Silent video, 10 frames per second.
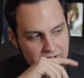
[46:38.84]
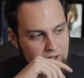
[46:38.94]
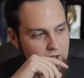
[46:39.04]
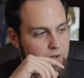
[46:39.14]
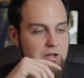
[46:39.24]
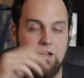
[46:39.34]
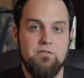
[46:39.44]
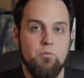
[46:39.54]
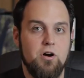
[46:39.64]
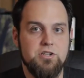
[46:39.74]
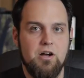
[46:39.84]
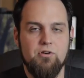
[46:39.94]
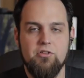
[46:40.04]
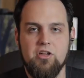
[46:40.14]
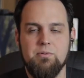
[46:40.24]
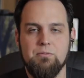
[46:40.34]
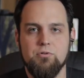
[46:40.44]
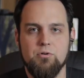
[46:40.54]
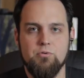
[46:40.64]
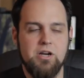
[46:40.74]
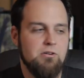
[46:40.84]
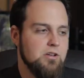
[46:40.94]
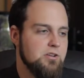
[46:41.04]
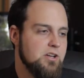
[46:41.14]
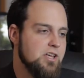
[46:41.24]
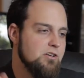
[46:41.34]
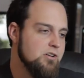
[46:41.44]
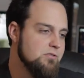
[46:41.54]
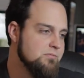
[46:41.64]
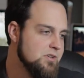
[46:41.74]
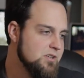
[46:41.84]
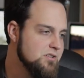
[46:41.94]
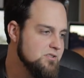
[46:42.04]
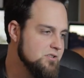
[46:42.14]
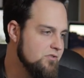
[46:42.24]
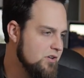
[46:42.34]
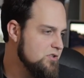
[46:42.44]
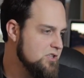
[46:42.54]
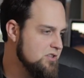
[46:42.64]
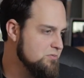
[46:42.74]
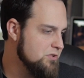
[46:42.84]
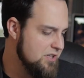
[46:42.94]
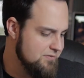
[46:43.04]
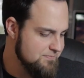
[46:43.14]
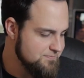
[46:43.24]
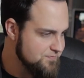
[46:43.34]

Uh, and you have to watch out for all the other people who are running around trying to kill you. So have you, have you seen this one yet?